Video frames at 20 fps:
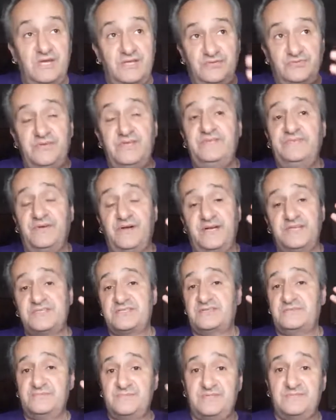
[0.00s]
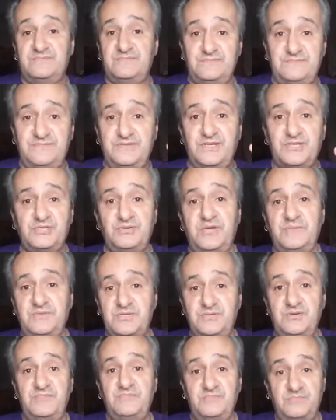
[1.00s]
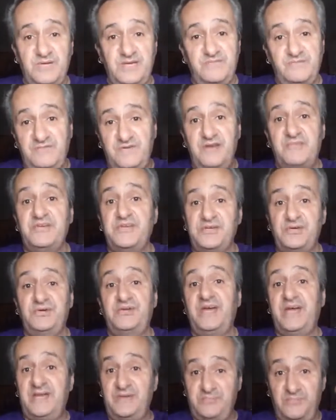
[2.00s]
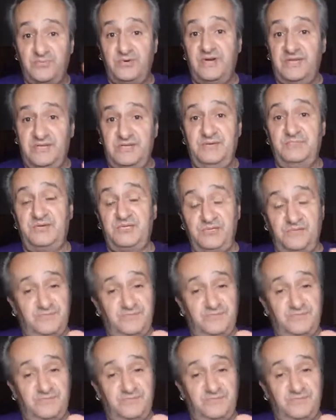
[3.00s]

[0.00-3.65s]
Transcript: three fights that fluctuate between being very good and brilliant, which